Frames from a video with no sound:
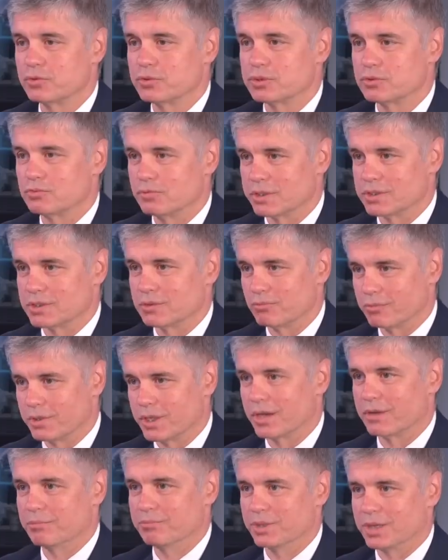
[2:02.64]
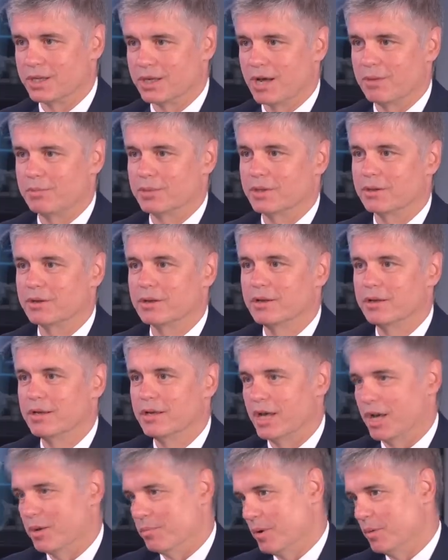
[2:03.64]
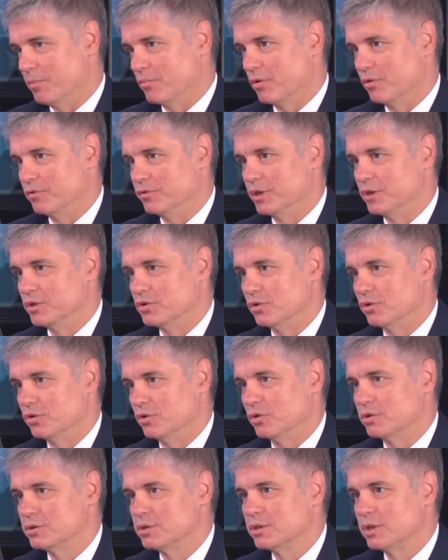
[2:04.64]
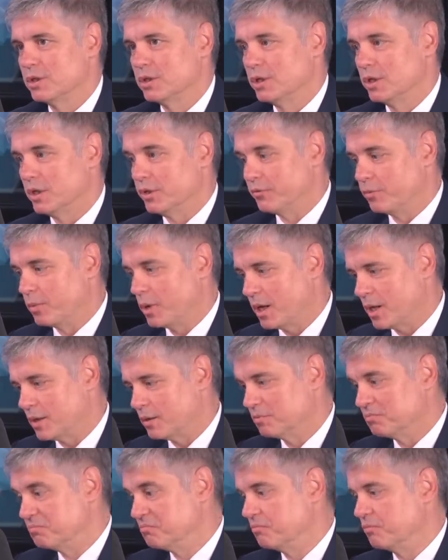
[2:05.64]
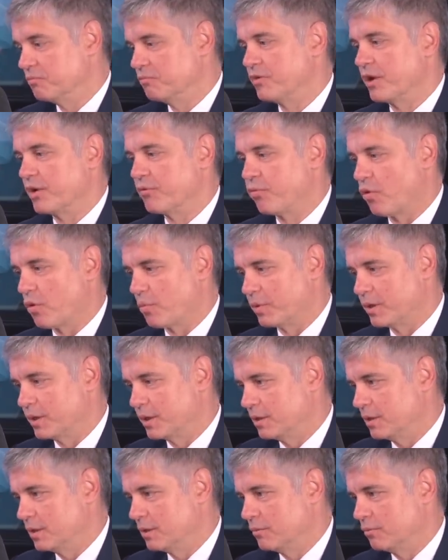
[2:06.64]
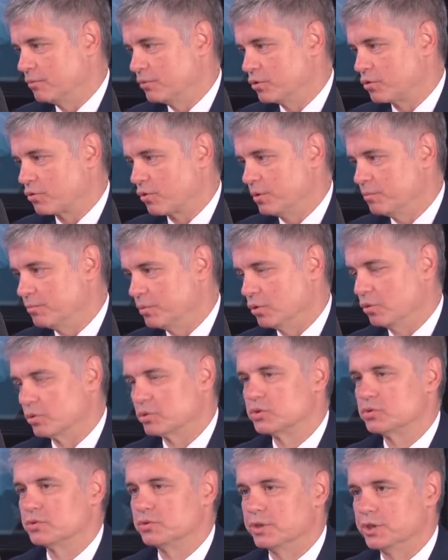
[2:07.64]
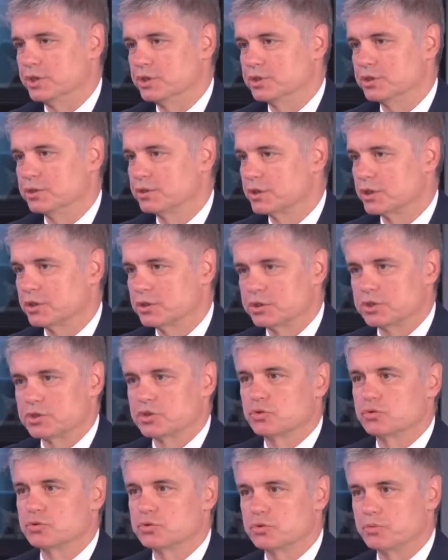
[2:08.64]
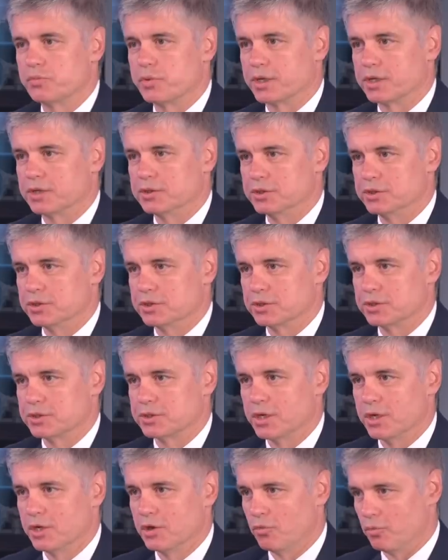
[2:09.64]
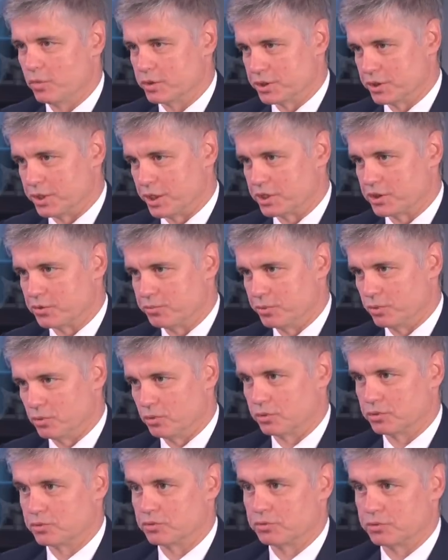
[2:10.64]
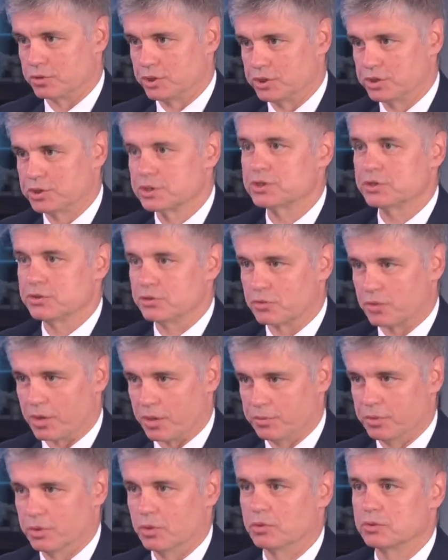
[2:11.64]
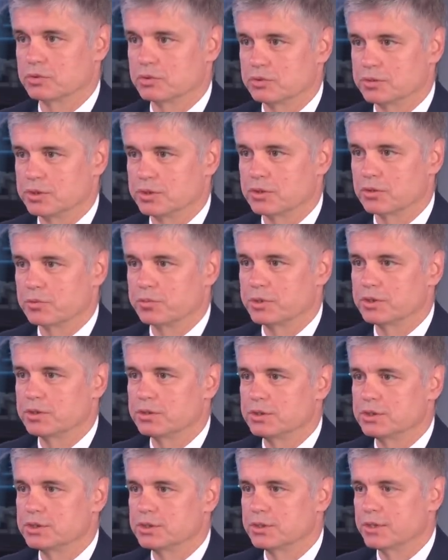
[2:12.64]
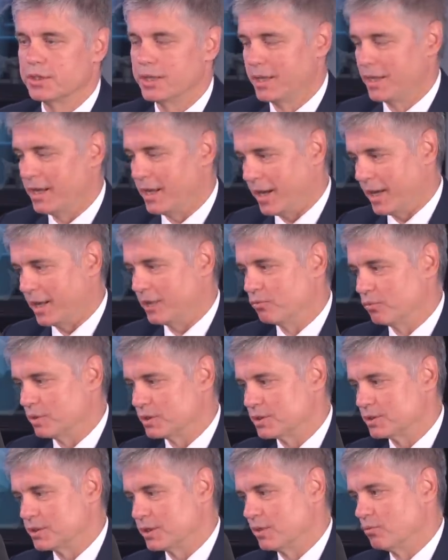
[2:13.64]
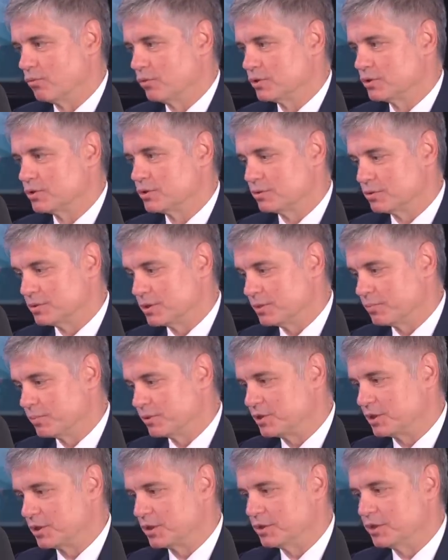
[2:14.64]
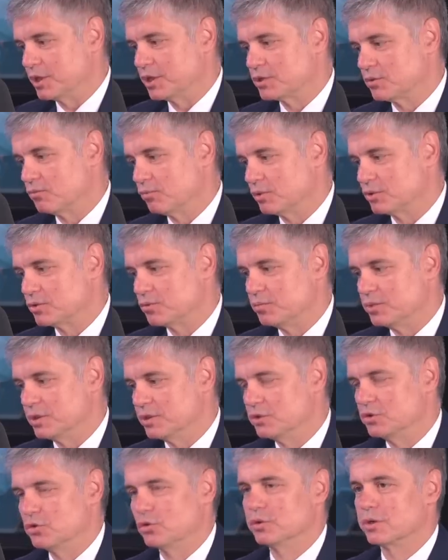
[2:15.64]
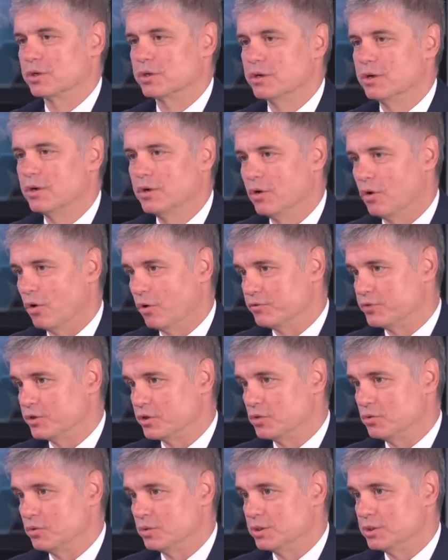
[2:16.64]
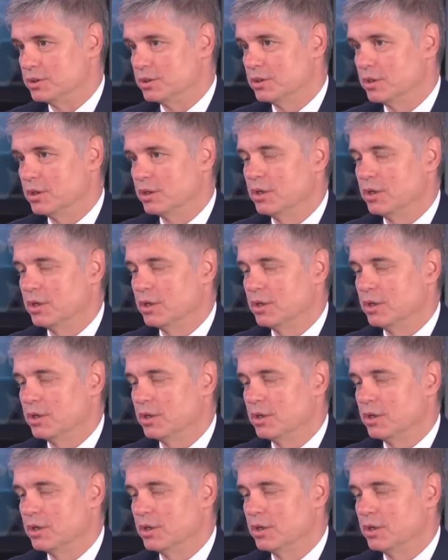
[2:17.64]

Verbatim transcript: truth, whether we are becoming a member of NATO or not. If we are, very formally, Ukraine belongs to the region, there are just two preconditions. Whether nation belongs to regions, Ukraine belongs to the European region, and whether they want, the particular nation want to be a donor of security.